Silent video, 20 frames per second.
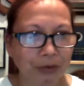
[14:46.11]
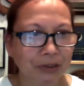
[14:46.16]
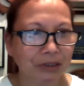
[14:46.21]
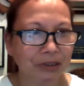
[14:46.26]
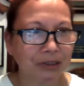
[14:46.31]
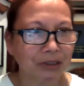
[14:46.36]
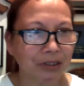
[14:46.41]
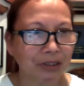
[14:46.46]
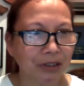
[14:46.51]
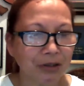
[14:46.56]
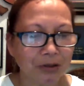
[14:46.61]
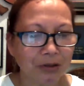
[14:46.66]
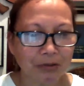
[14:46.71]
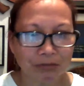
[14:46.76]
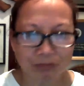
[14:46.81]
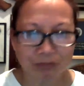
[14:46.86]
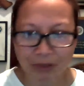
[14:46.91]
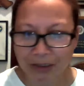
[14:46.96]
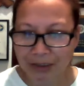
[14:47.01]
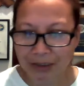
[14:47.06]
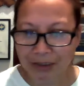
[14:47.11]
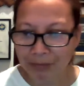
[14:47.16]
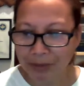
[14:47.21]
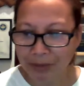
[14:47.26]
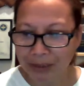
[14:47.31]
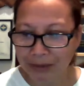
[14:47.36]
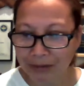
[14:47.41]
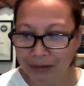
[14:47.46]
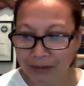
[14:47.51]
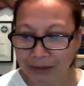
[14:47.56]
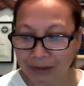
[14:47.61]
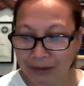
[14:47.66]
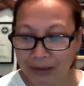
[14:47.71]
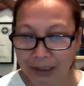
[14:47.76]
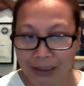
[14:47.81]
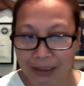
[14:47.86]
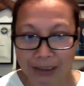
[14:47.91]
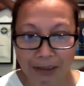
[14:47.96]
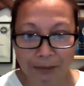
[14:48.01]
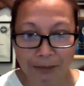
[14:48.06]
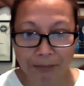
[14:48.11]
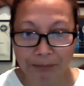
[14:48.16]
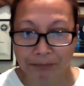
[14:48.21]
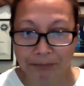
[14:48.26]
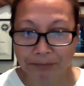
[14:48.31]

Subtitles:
it was so funny because